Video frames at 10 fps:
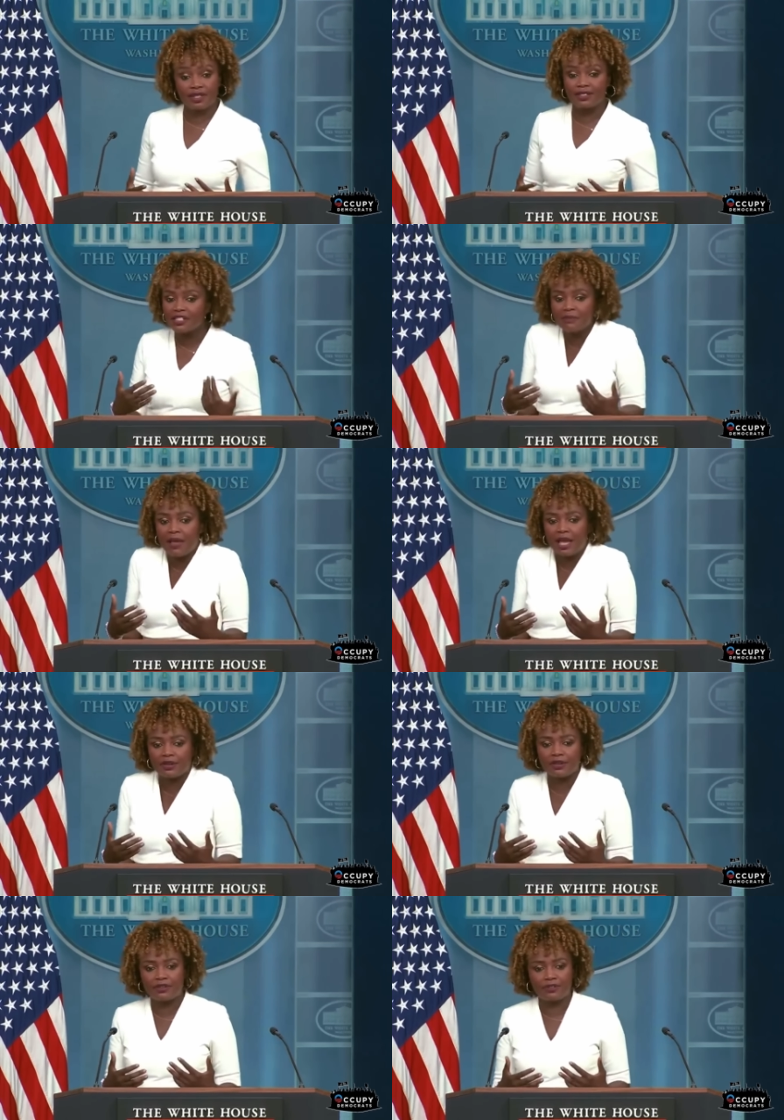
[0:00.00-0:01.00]
It doesn't
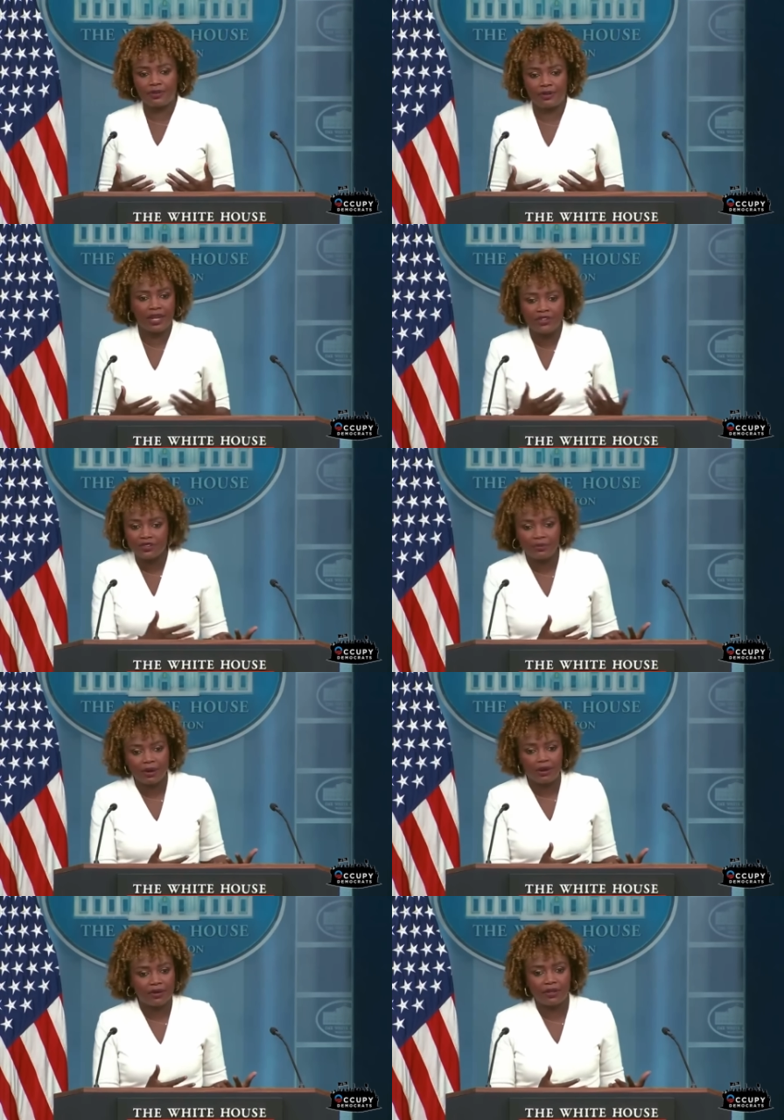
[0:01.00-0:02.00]
matter if you're Haitian
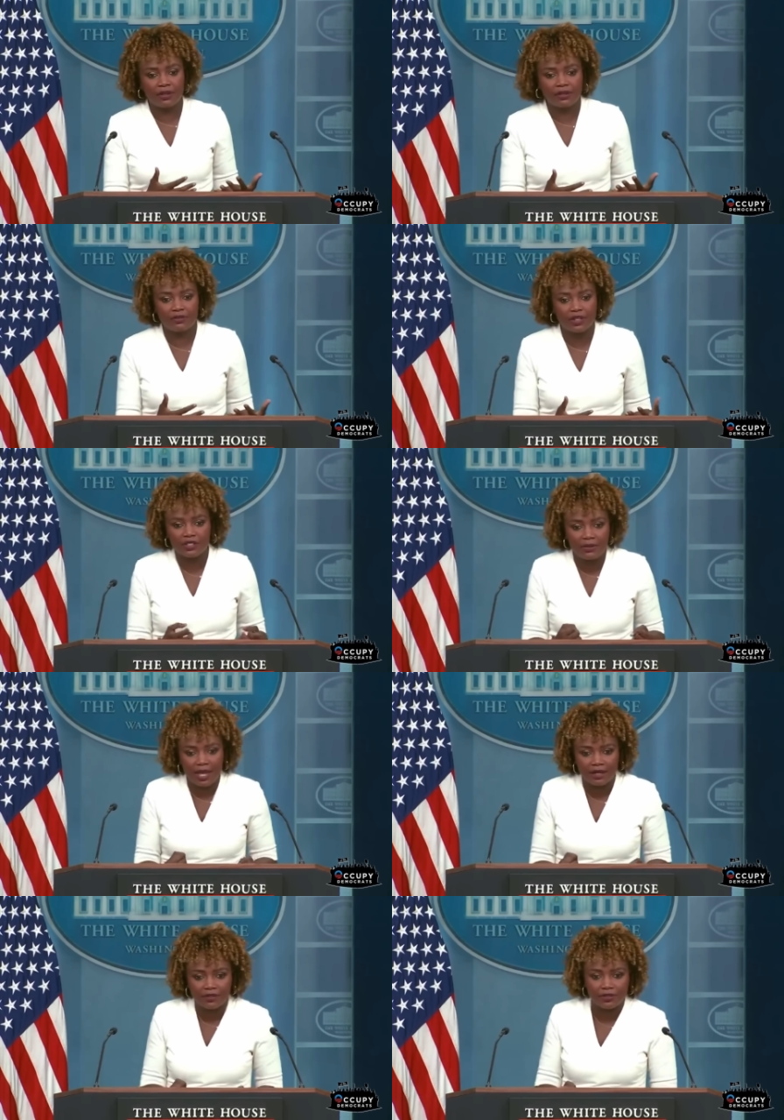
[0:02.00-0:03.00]
American, it doesn't
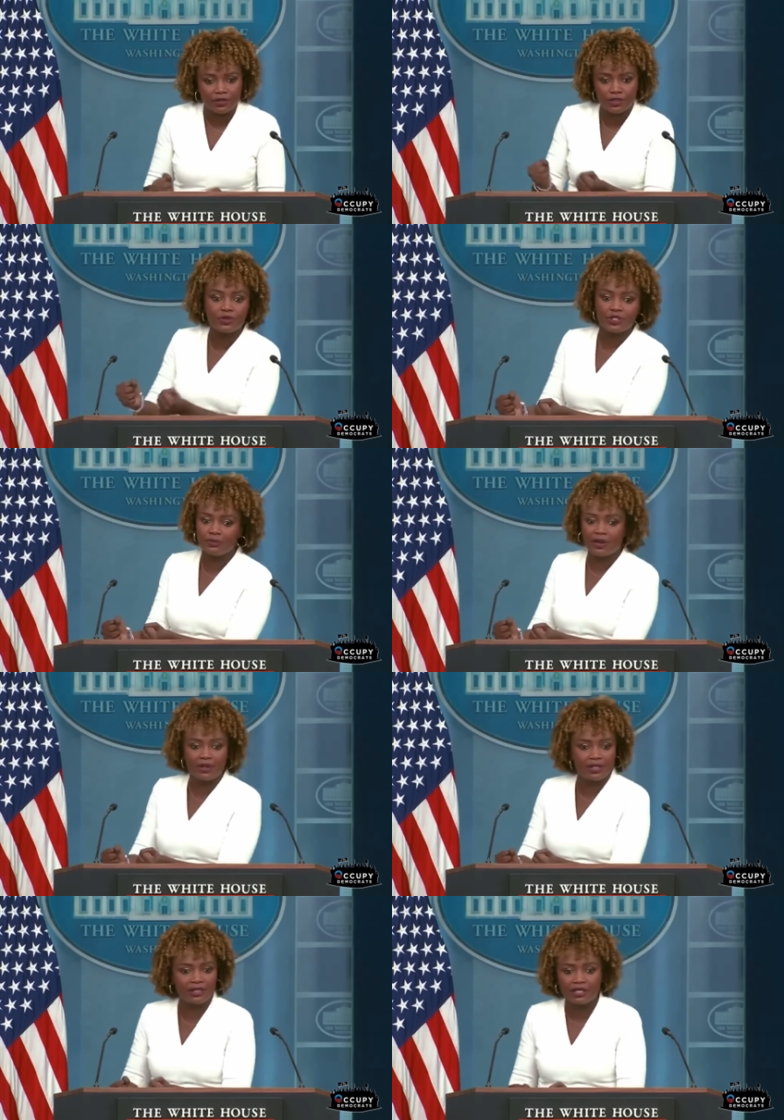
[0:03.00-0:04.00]
matter if you're Jewish
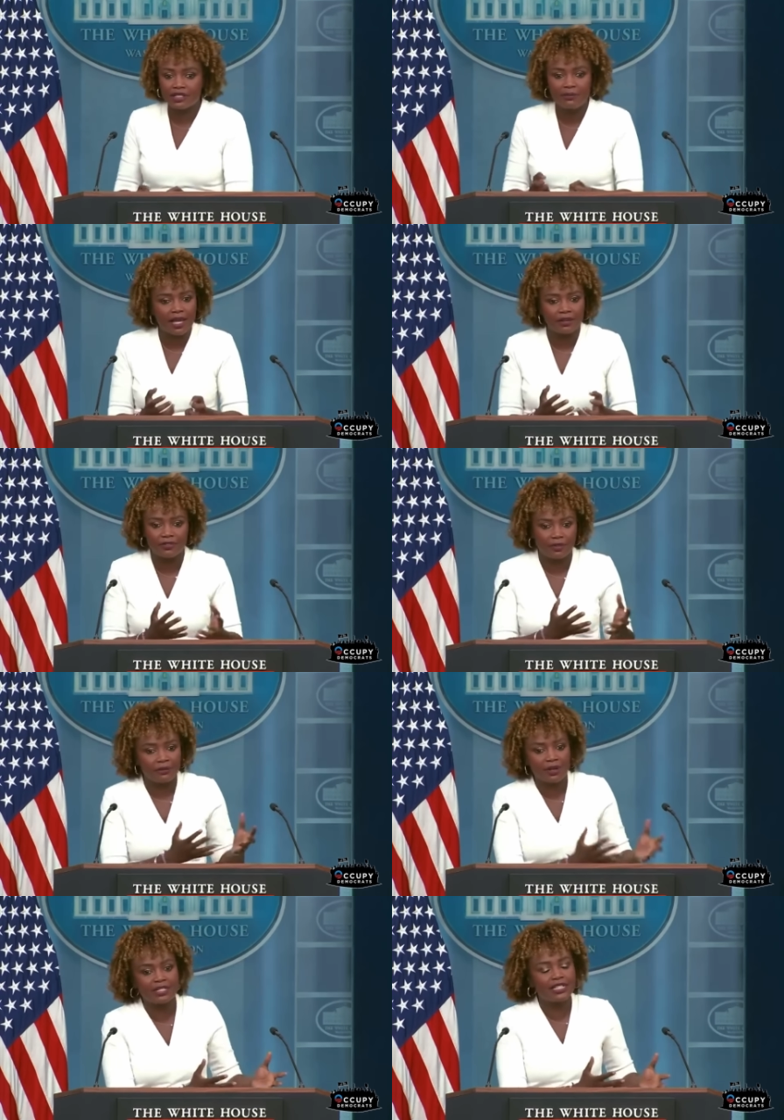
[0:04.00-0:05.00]
American, it doesn't matter if you're
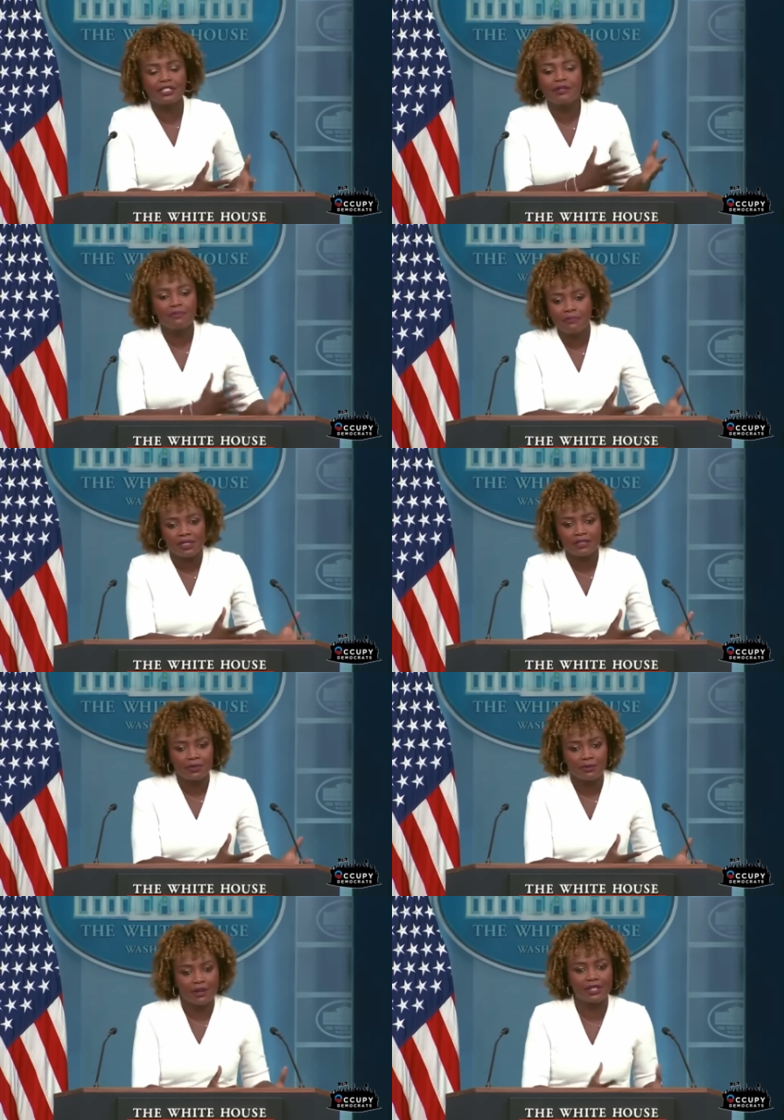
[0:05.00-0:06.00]
Muslim, it doesn't Muslim
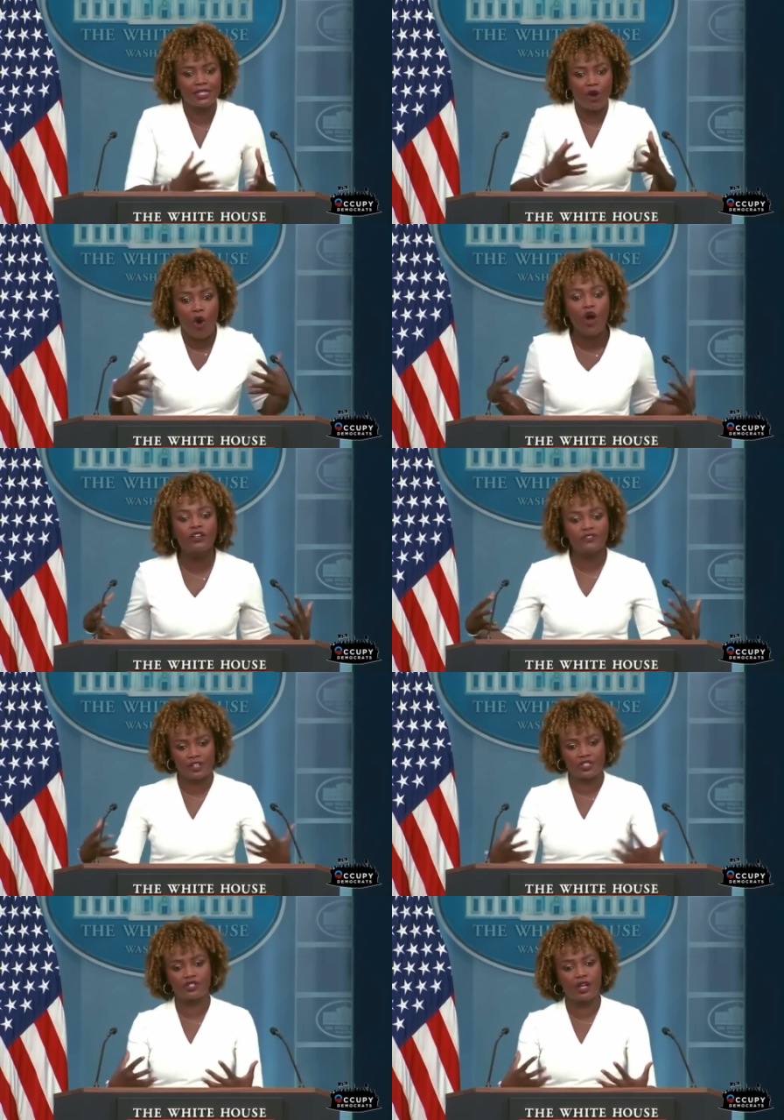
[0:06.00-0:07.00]
American. All of
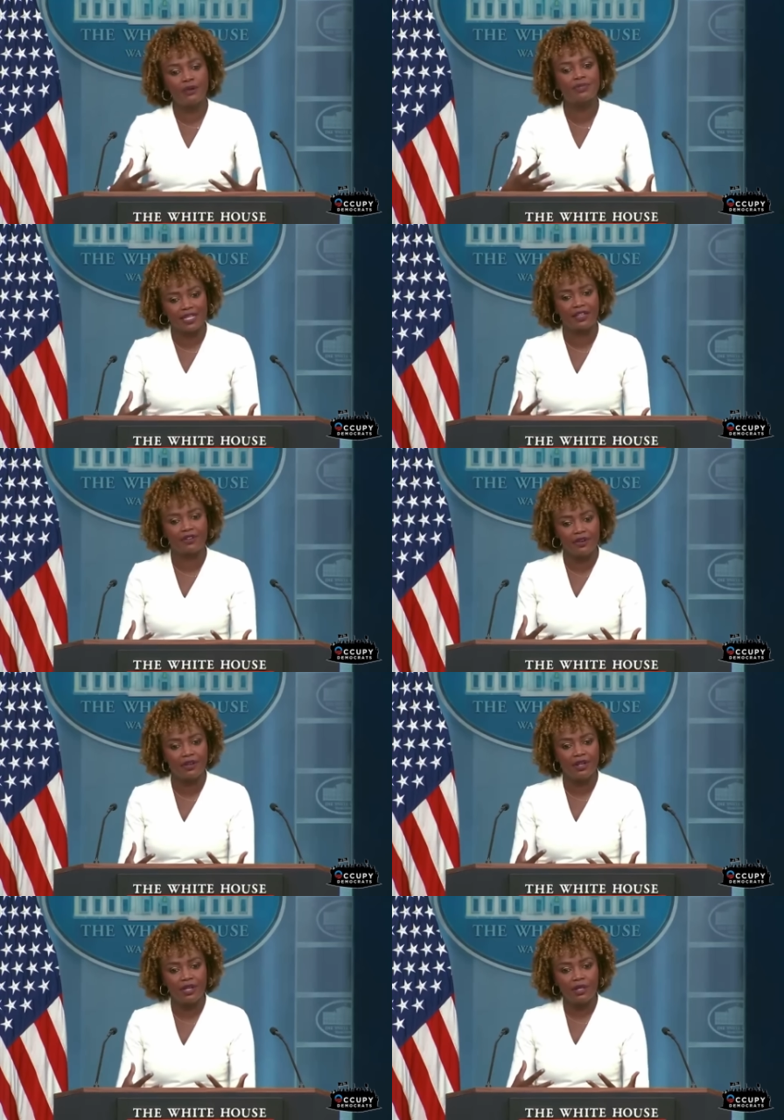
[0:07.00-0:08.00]
us should come together
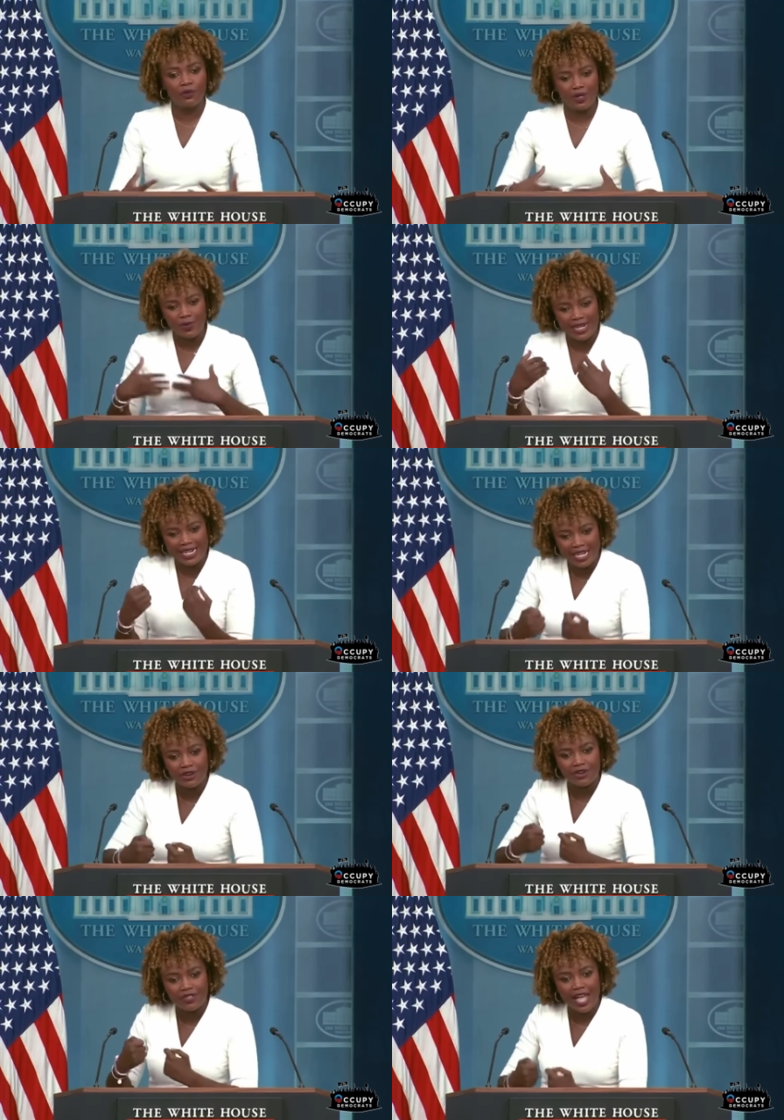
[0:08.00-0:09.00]
when we
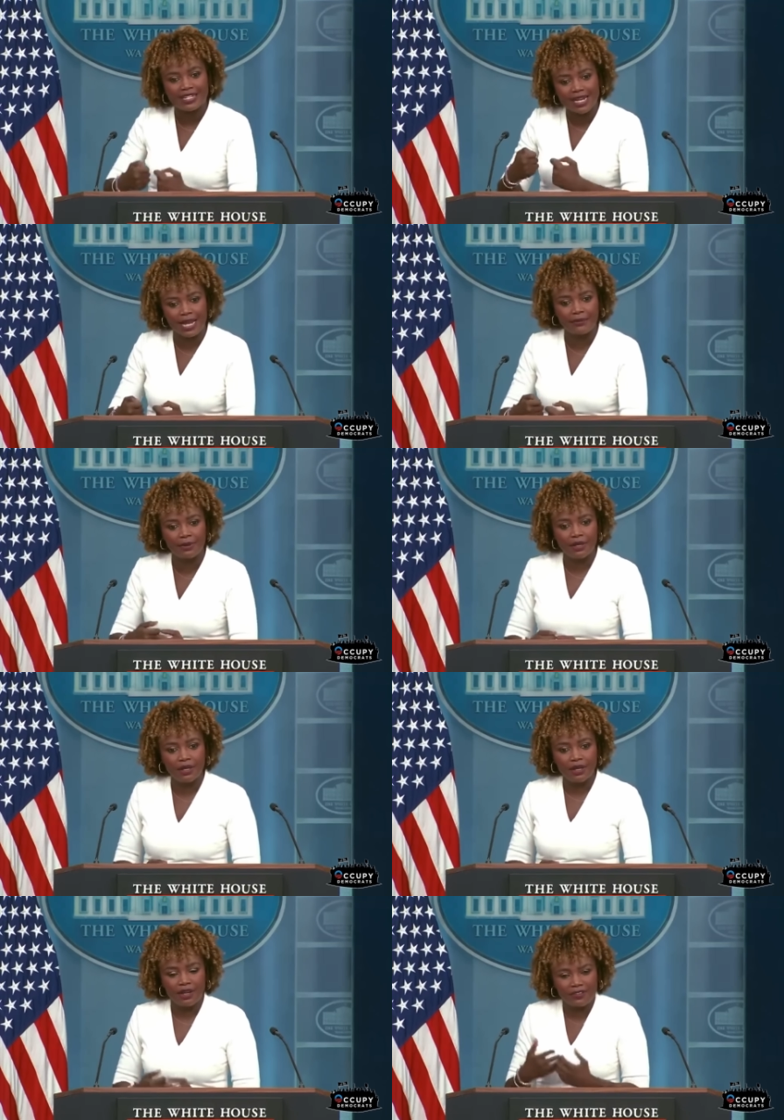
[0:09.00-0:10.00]
hear that type
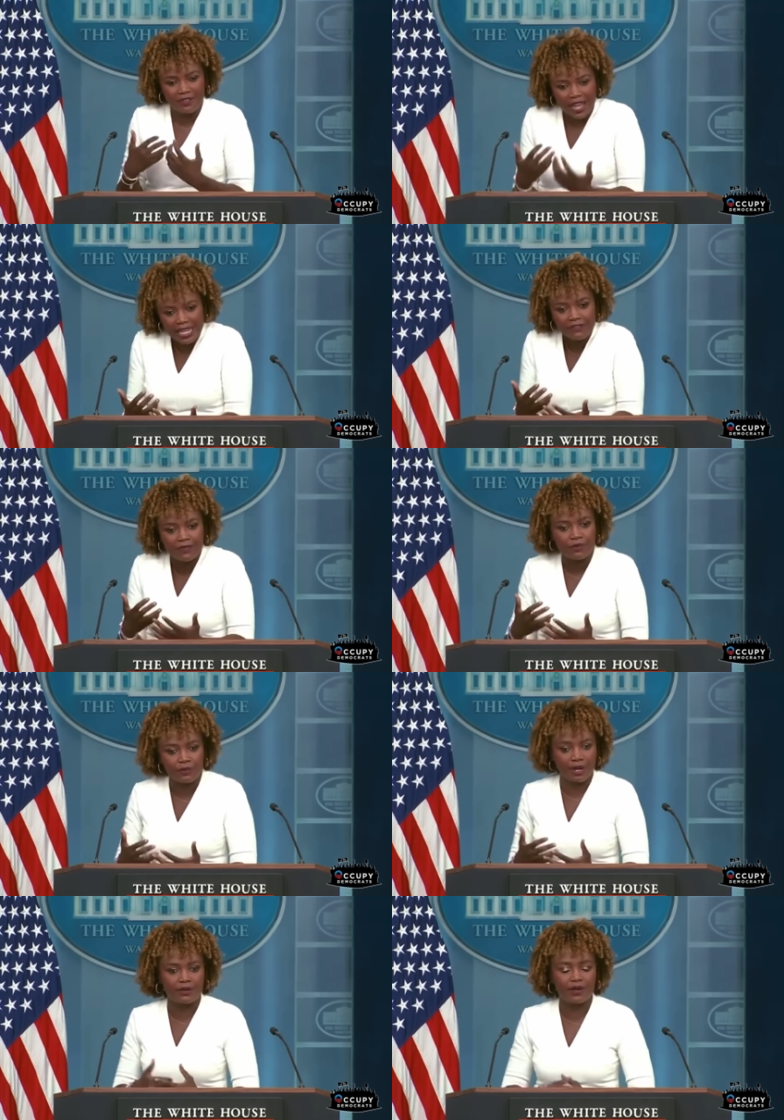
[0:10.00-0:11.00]
of hateful
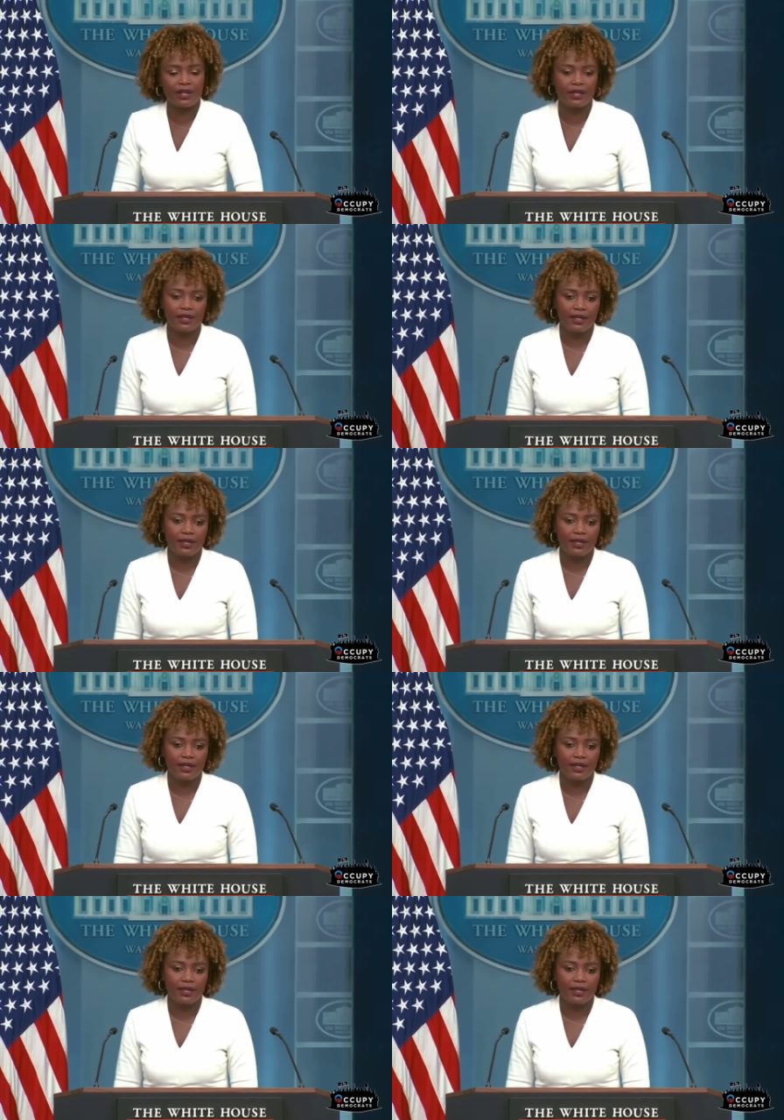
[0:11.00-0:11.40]
rhetoric.